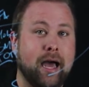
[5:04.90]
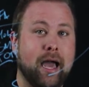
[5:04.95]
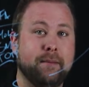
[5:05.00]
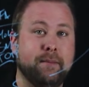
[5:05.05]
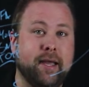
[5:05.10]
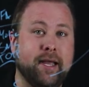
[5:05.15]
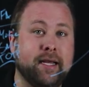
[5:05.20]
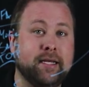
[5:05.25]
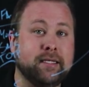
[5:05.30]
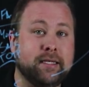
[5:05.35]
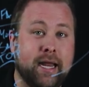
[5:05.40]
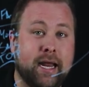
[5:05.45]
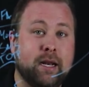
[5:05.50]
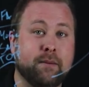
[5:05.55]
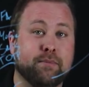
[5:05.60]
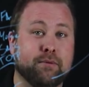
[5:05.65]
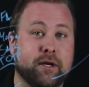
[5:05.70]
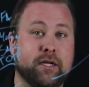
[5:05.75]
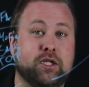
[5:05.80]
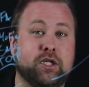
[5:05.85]
climb in
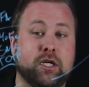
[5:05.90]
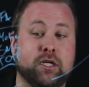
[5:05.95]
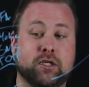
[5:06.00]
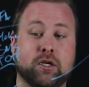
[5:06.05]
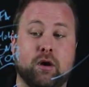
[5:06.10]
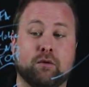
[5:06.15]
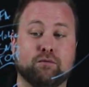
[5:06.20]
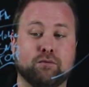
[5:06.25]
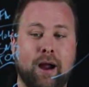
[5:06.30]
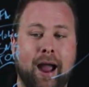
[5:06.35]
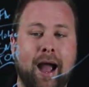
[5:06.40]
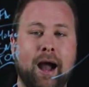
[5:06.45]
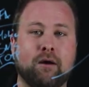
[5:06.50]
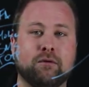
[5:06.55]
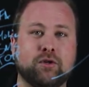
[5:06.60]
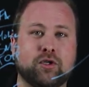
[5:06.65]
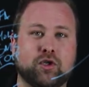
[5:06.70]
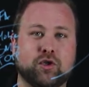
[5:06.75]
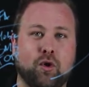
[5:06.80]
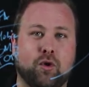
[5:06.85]
data breaches
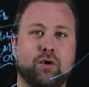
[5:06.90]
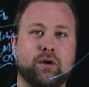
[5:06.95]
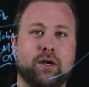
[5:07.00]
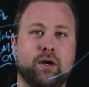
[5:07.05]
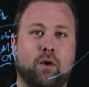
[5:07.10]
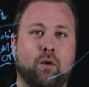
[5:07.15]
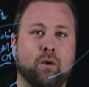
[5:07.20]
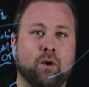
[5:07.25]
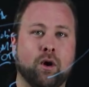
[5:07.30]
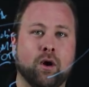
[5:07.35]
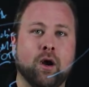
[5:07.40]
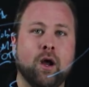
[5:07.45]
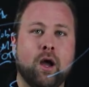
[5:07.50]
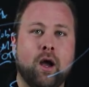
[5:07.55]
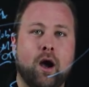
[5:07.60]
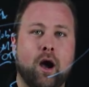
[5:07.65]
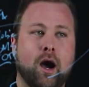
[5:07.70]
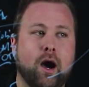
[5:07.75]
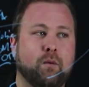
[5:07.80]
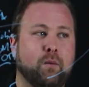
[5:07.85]
around stolen or
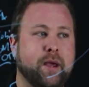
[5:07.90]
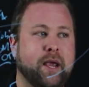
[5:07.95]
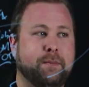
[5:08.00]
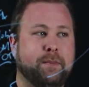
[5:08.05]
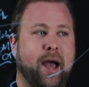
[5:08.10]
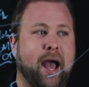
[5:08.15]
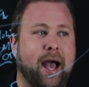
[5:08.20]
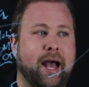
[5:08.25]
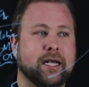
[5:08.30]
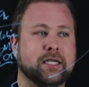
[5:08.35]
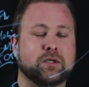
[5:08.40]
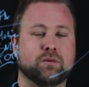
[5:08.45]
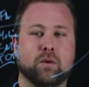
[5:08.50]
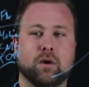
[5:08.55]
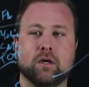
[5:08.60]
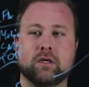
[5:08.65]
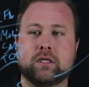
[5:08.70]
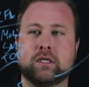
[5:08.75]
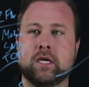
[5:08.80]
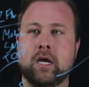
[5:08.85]
weak
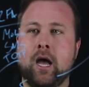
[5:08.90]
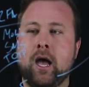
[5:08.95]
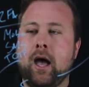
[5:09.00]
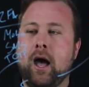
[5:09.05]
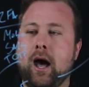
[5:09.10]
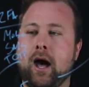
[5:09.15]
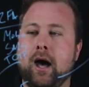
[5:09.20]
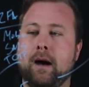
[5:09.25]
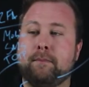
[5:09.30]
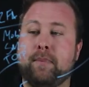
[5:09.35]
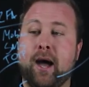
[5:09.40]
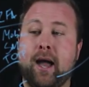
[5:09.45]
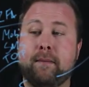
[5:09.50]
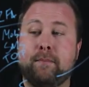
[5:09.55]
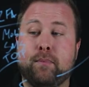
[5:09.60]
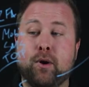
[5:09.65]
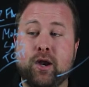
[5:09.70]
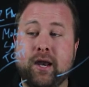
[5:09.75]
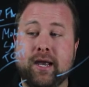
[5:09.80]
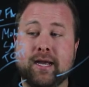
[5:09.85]
passwords. By
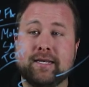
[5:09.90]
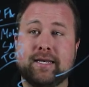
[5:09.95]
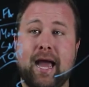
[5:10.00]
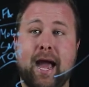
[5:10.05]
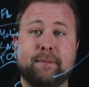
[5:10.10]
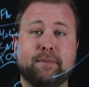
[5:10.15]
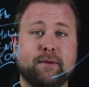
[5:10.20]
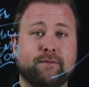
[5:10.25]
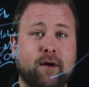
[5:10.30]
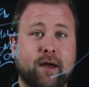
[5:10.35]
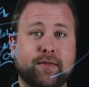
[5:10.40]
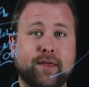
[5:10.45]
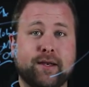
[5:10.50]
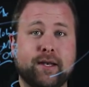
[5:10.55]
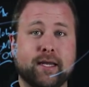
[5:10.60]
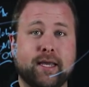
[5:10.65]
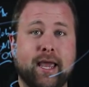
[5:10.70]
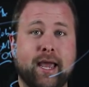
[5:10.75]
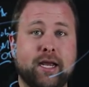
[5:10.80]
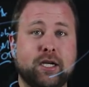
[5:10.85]
putting adaptive
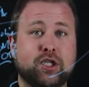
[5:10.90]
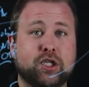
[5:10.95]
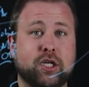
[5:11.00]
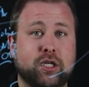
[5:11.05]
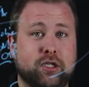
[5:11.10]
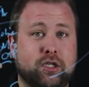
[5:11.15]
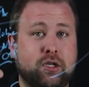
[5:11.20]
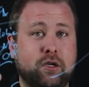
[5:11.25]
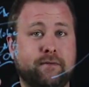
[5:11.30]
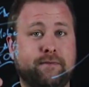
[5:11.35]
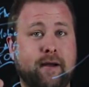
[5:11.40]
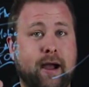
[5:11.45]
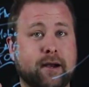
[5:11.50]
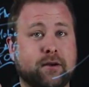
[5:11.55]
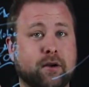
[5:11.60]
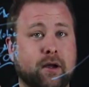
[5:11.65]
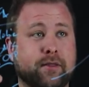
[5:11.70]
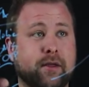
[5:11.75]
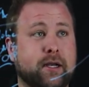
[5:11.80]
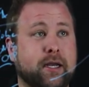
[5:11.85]
authentication and
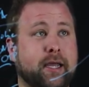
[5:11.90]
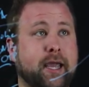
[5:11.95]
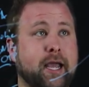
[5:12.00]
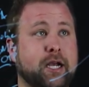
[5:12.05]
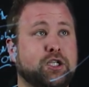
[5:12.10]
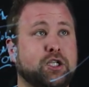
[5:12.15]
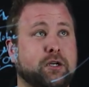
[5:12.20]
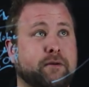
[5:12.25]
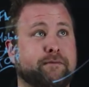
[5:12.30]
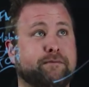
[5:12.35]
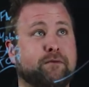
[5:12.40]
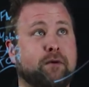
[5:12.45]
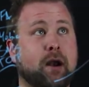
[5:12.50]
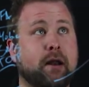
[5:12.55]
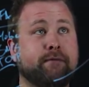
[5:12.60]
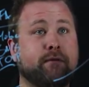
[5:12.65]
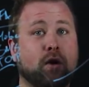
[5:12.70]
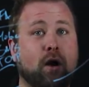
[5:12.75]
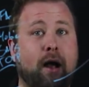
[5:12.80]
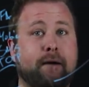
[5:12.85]
two-factor authentication in
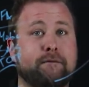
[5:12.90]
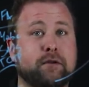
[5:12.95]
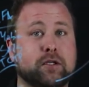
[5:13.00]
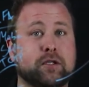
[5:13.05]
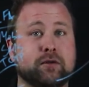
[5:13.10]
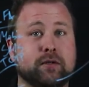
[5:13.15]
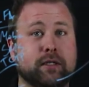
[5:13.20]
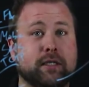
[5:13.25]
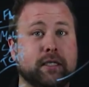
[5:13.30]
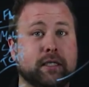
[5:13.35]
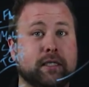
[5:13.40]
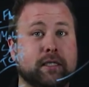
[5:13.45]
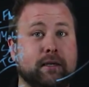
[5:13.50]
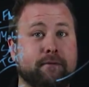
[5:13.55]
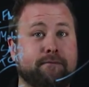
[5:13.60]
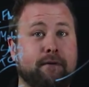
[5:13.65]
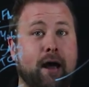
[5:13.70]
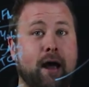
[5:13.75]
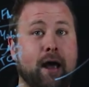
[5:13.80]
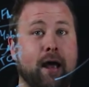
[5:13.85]
front of your Office
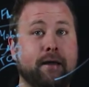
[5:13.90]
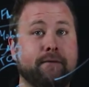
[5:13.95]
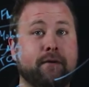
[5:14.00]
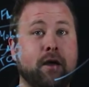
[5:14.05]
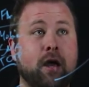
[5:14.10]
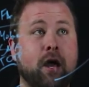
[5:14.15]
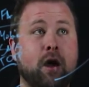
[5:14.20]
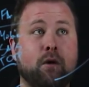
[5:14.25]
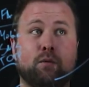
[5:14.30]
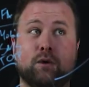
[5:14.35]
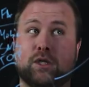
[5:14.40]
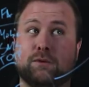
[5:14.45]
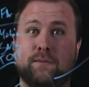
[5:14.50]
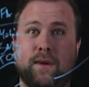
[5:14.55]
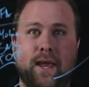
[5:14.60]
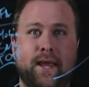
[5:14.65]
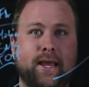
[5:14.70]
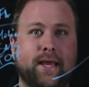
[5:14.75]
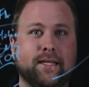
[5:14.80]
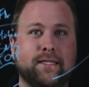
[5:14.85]
365, which
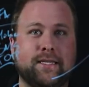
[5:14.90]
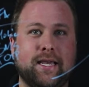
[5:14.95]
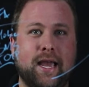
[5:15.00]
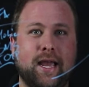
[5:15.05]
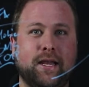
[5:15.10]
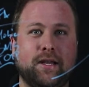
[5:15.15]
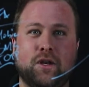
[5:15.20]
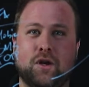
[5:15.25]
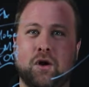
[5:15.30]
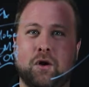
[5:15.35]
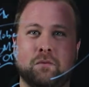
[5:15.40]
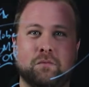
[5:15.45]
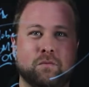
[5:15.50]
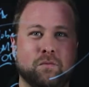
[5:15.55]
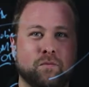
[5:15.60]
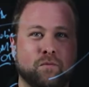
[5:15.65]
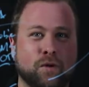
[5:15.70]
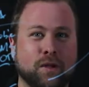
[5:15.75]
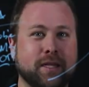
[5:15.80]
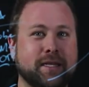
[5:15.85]
may contain,
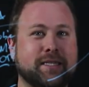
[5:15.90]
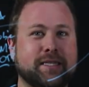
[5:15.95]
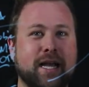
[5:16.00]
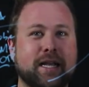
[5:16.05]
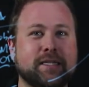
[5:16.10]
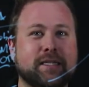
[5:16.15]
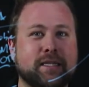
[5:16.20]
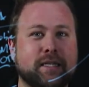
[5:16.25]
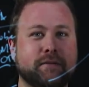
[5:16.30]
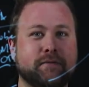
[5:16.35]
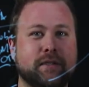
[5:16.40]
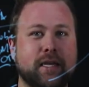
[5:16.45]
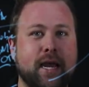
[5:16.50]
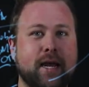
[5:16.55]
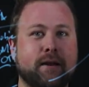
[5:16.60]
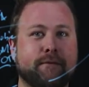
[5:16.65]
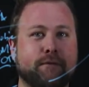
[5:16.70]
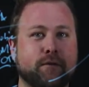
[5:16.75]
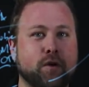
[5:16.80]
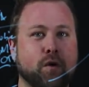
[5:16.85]
really sensitive
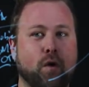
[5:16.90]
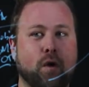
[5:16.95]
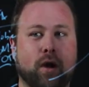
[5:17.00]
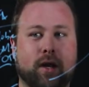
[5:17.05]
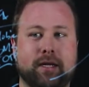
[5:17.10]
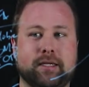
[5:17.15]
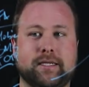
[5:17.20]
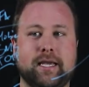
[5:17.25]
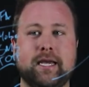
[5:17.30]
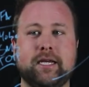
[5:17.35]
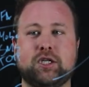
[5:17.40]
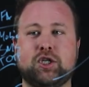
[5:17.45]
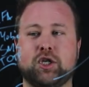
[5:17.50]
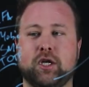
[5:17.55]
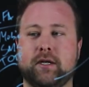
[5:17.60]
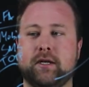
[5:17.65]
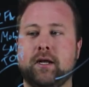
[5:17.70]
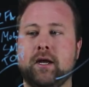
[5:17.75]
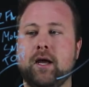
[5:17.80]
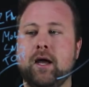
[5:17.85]
data for your
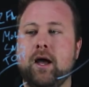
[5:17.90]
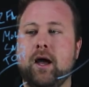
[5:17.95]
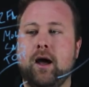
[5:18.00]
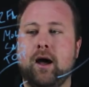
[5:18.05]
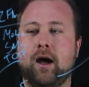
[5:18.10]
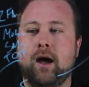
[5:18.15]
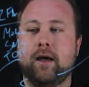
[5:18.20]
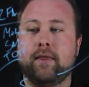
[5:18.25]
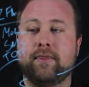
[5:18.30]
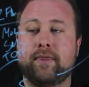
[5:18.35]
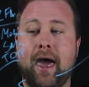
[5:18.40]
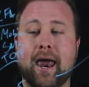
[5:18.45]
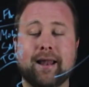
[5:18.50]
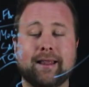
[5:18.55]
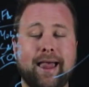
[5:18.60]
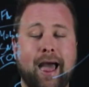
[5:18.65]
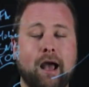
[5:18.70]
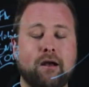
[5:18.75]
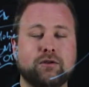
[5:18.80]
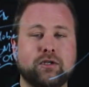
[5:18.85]
organization, that
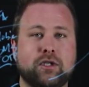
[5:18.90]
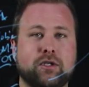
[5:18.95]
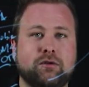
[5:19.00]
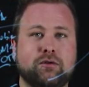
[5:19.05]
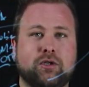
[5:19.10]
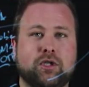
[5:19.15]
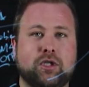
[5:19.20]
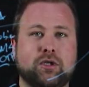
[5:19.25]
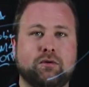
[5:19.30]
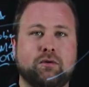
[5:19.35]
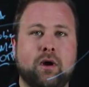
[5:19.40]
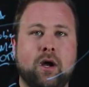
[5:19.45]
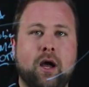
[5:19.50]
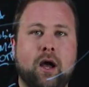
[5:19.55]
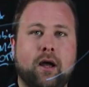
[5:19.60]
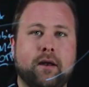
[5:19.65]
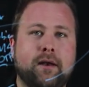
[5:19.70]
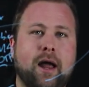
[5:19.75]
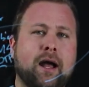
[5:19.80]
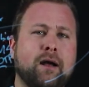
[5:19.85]
allows you to
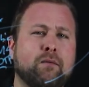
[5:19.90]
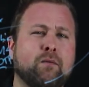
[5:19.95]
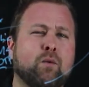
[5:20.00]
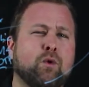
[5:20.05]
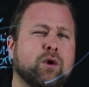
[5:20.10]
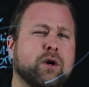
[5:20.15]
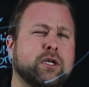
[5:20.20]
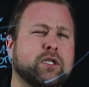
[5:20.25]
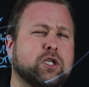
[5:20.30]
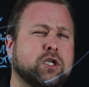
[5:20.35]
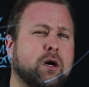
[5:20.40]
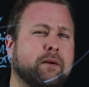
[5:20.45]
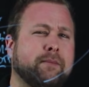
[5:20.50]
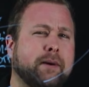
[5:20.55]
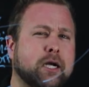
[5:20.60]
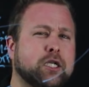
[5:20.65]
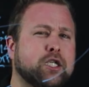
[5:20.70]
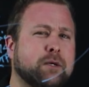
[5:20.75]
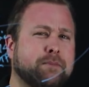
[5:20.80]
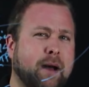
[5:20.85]
not worry so
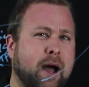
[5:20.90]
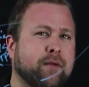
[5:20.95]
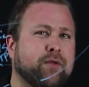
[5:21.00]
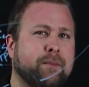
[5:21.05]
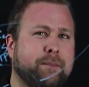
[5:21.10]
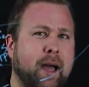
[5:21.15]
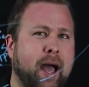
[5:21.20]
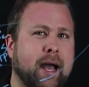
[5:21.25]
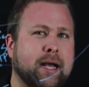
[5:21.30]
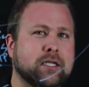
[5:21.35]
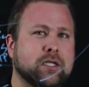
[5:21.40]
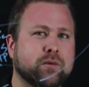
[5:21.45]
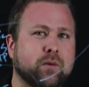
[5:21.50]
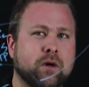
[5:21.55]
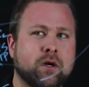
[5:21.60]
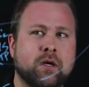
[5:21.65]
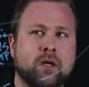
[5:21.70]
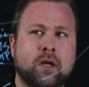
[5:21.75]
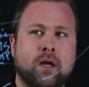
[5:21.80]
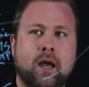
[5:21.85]
much about the
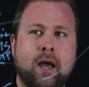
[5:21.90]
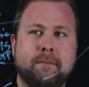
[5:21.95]
password.